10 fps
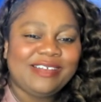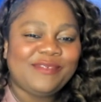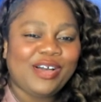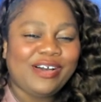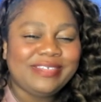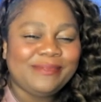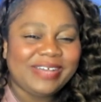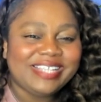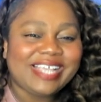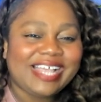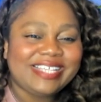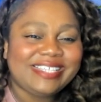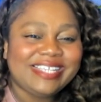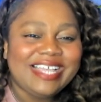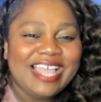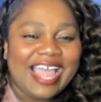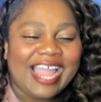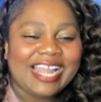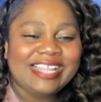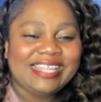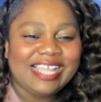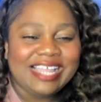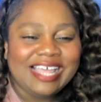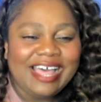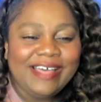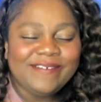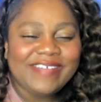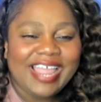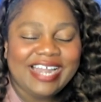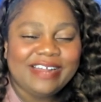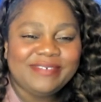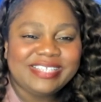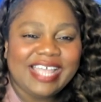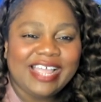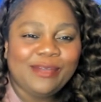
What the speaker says: of all the ones I could think of, and I was like,